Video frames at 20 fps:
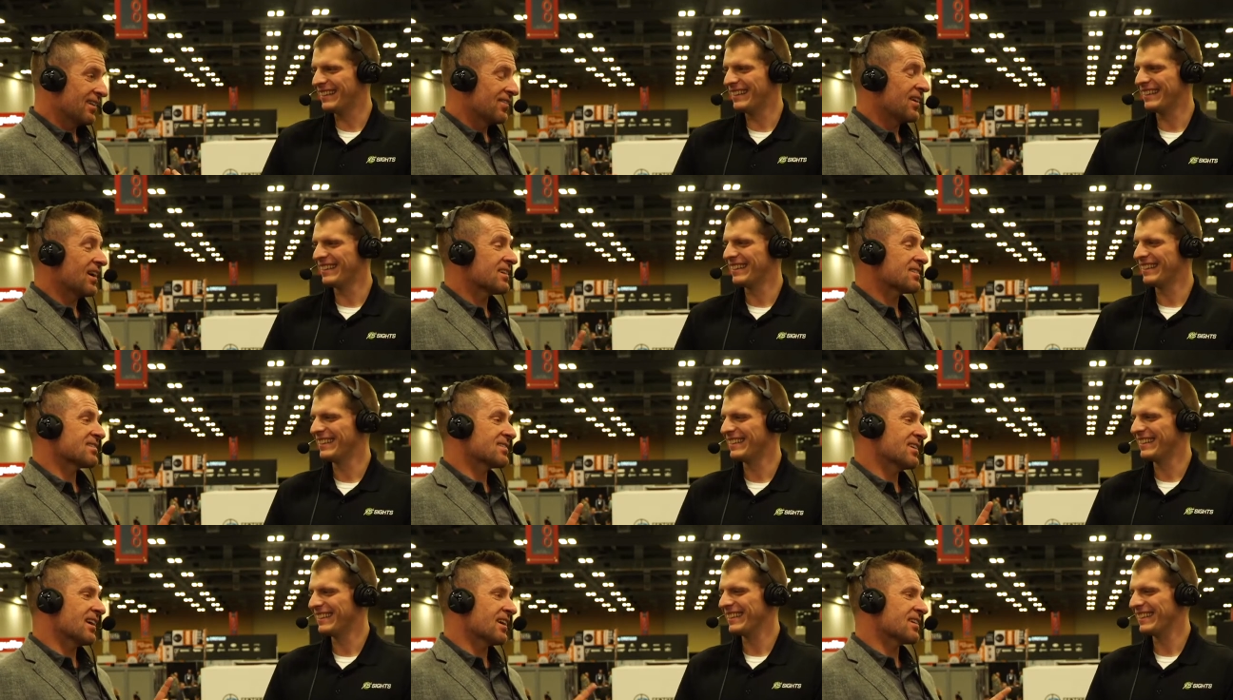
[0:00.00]
Speaker 1: and
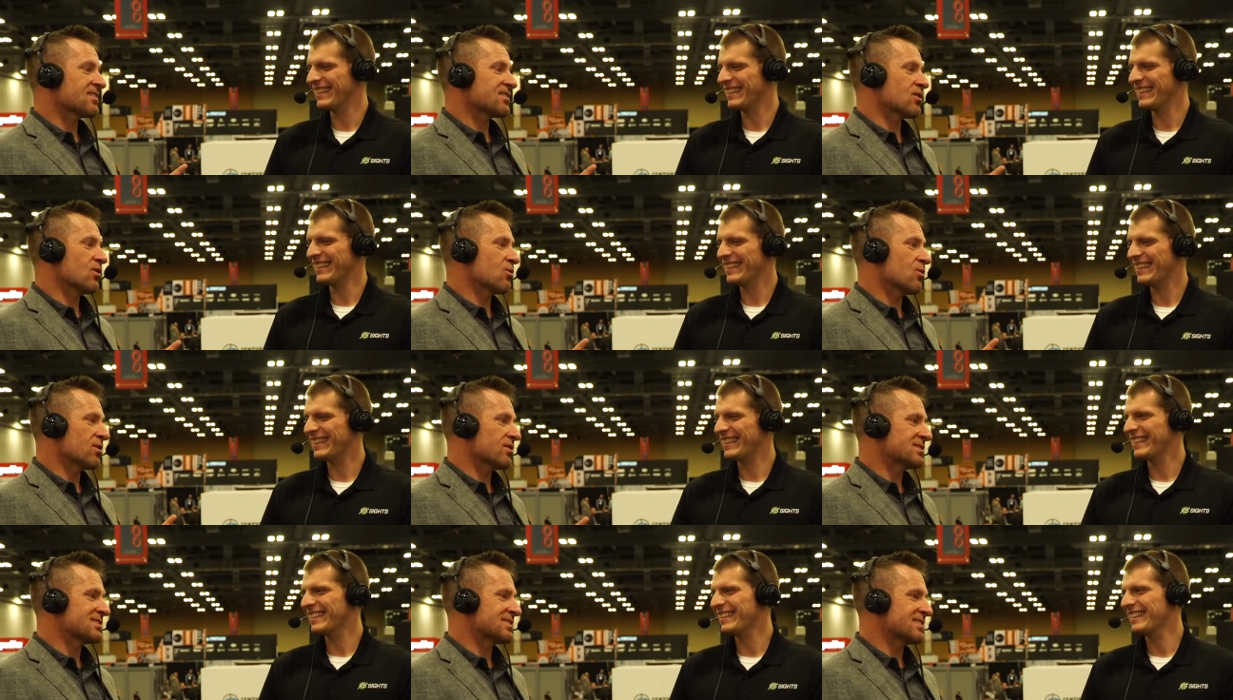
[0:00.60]
that's the
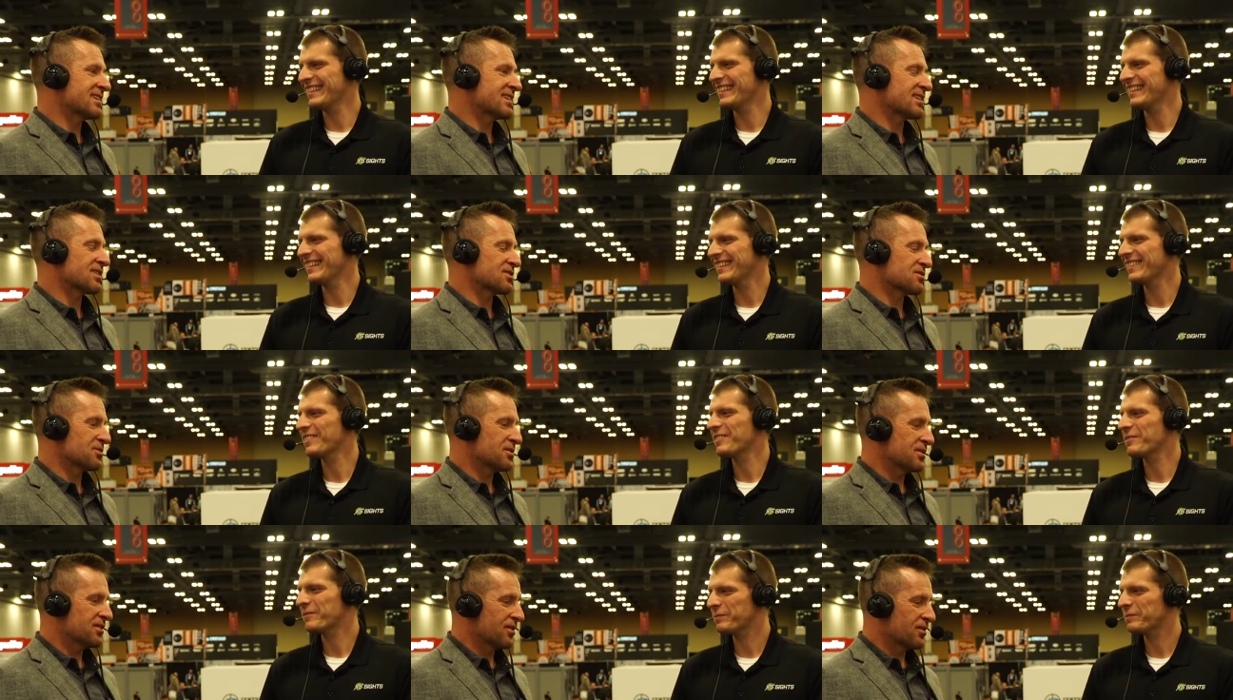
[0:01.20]
worst thing is
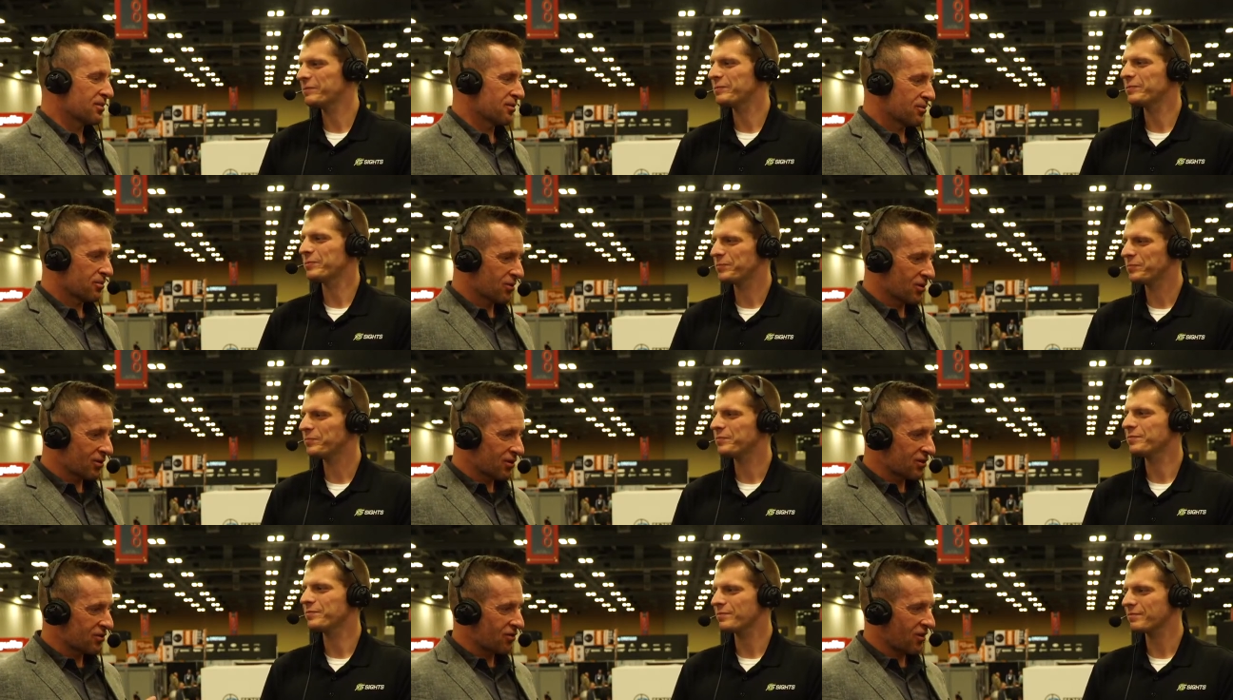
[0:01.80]
when you're really